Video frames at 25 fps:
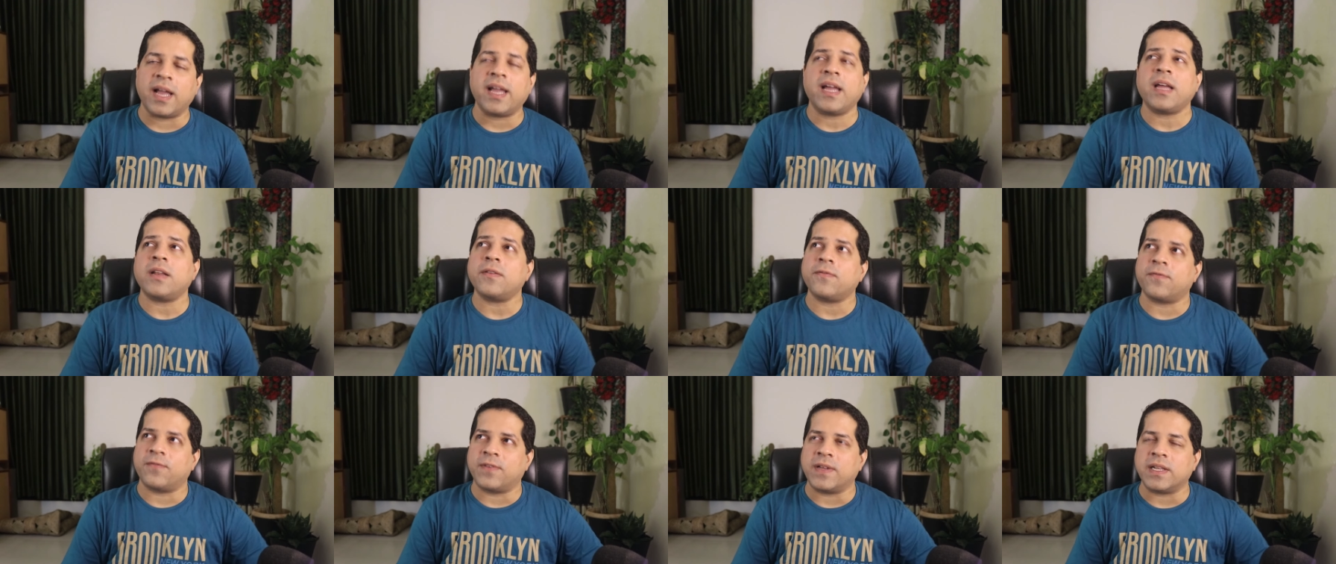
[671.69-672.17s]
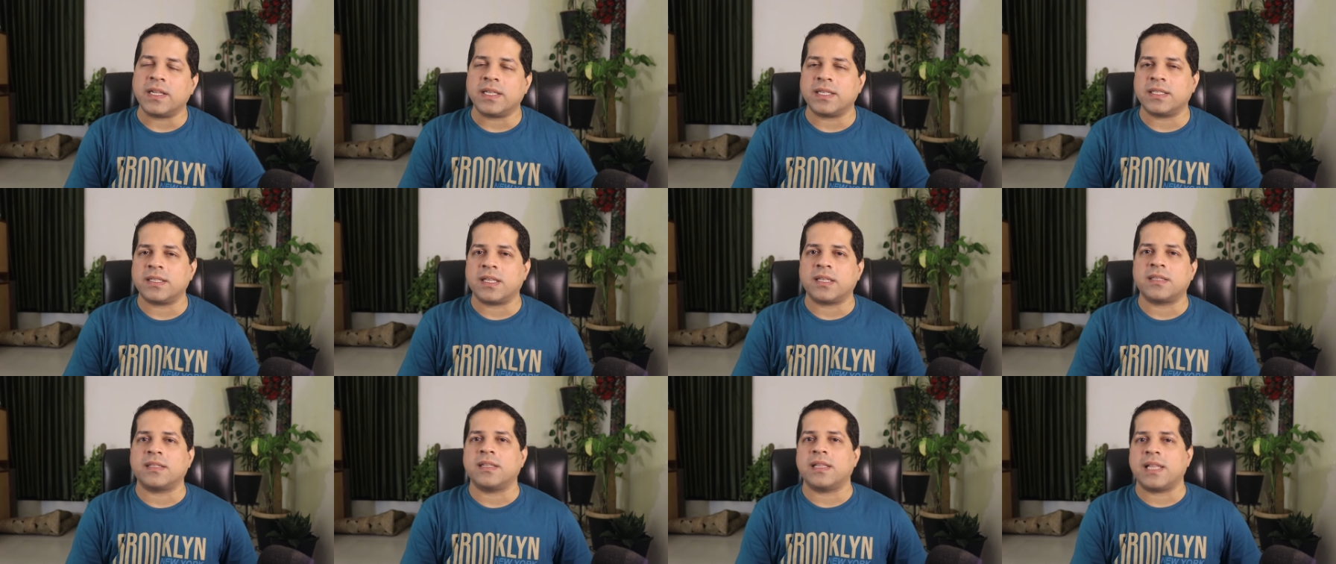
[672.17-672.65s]
I had a feeling
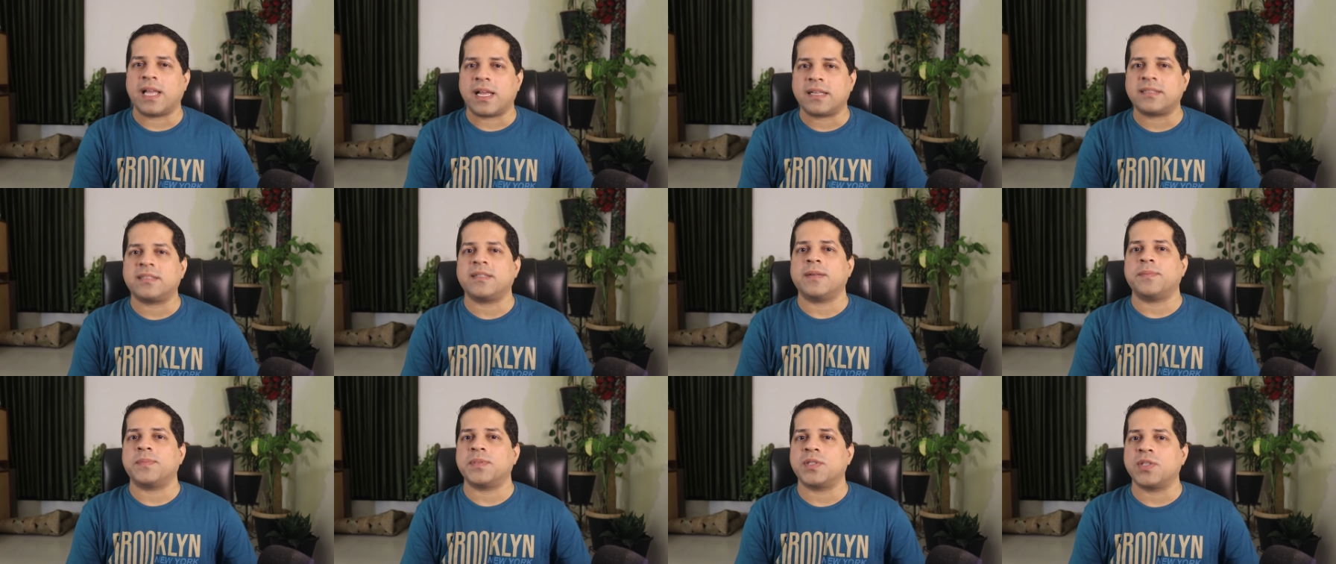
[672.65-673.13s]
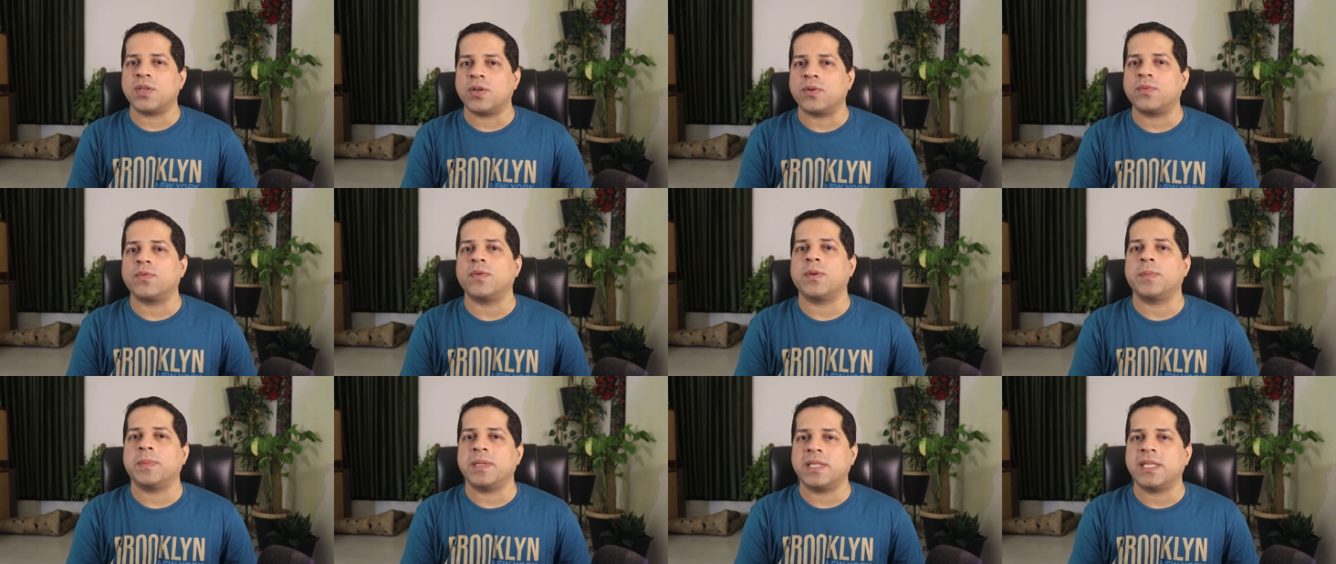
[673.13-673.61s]
that the last episode
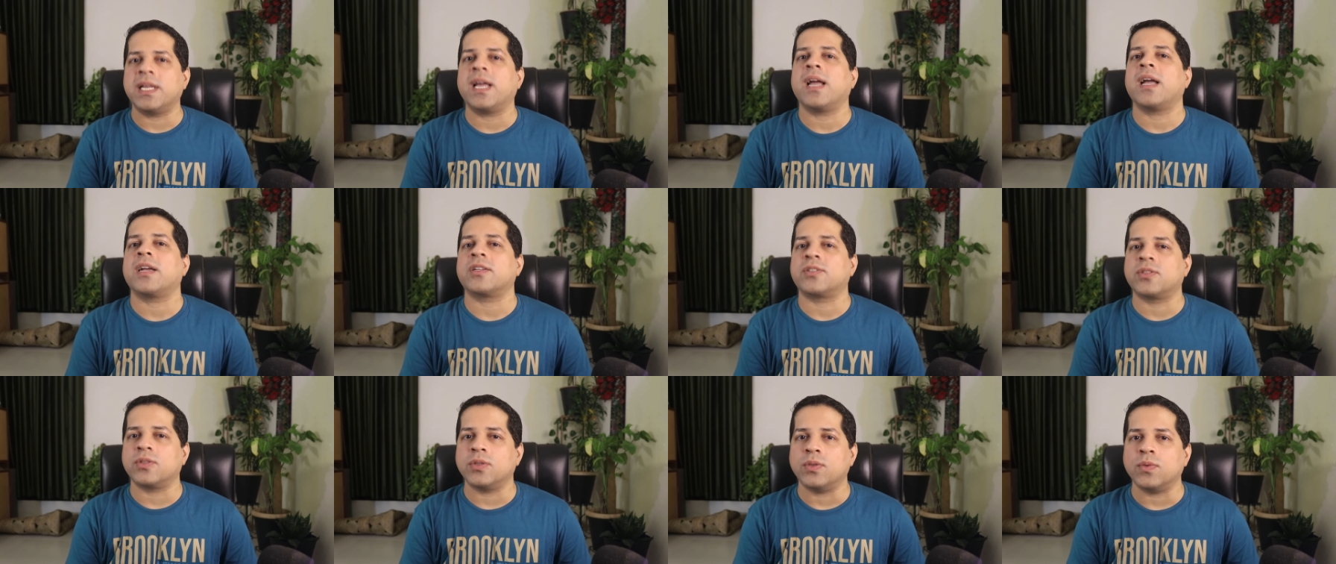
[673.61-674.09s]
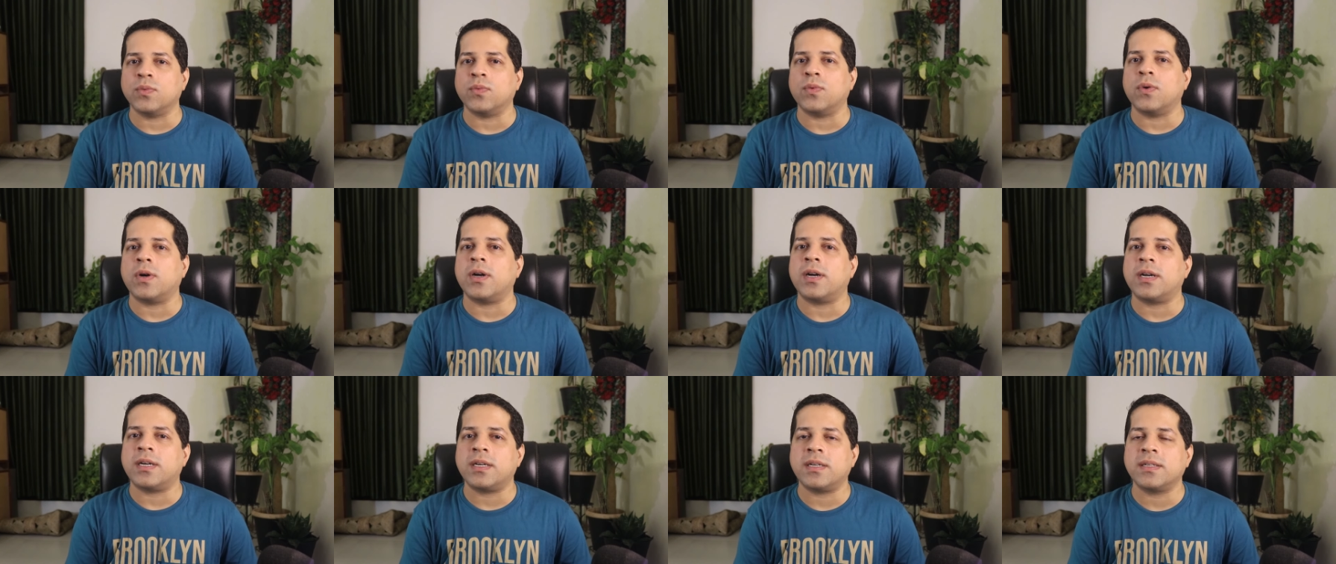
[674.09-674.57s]
would be the actual
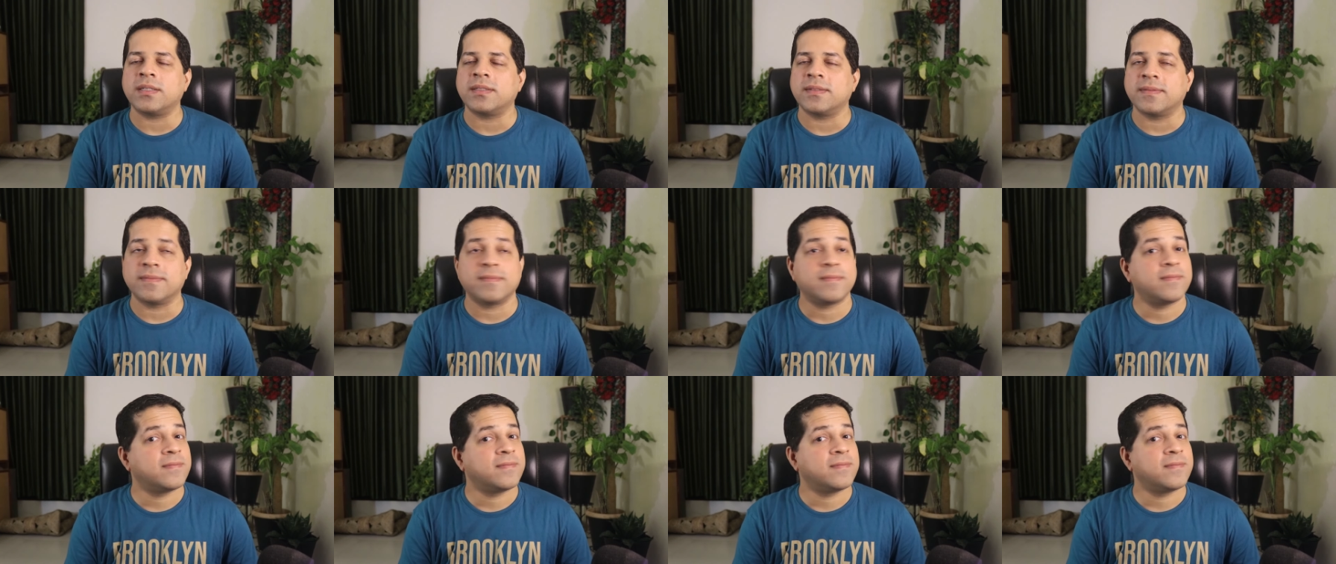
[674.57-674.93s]
war.